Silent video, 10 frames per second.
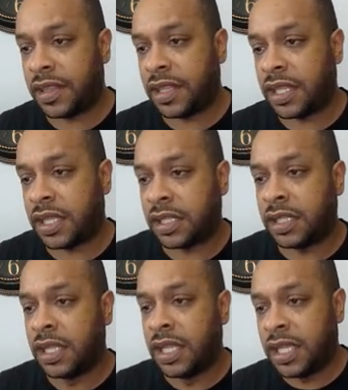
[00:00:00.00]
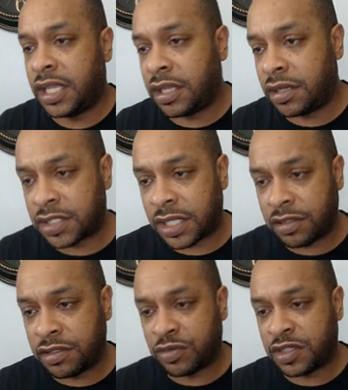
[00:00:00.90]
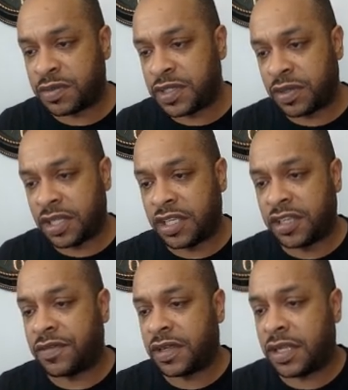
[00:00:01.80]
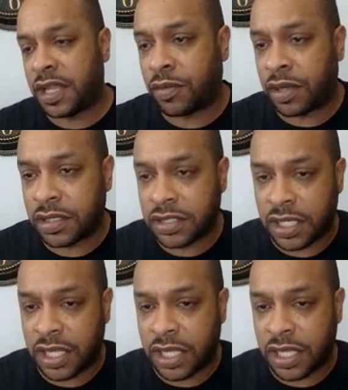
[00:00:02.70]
And then here's how you switch between the different networks.